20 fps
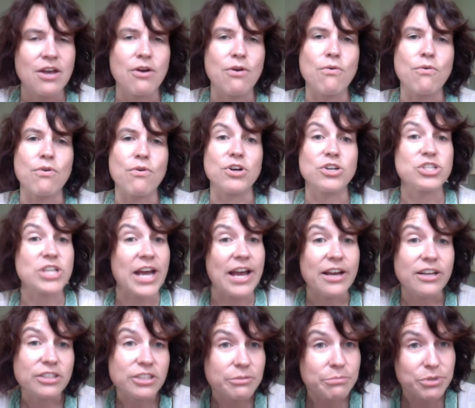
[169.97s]
or
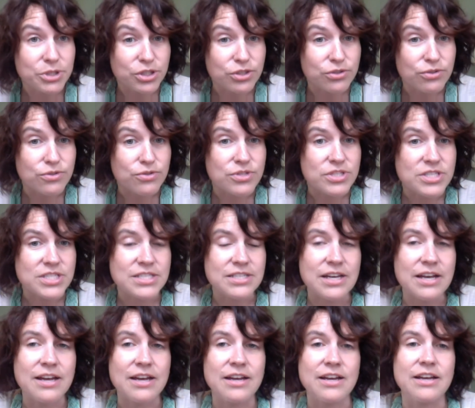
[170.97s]
child abuse,
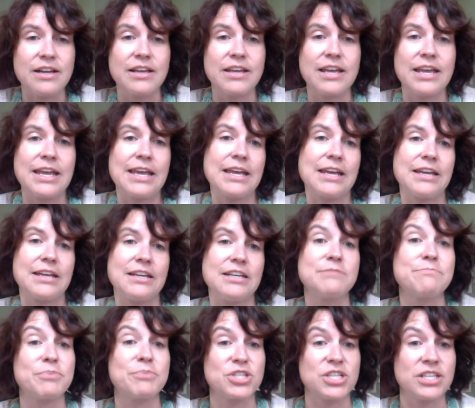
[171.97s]
uh, and
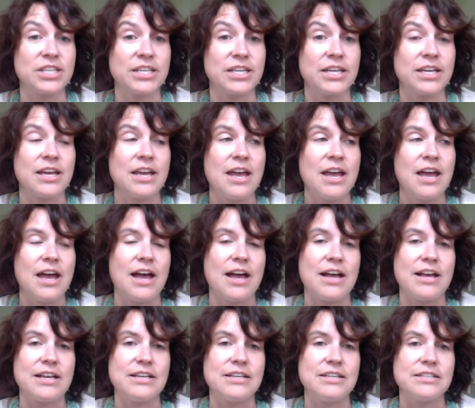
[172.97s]
particularly
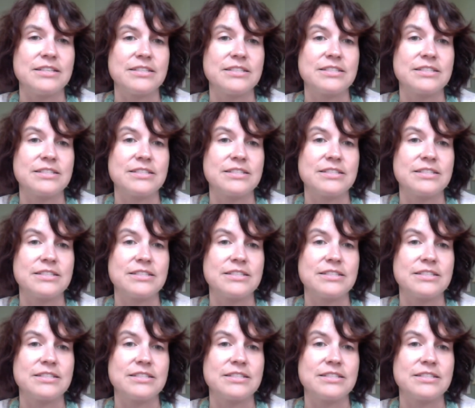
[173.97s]
uh,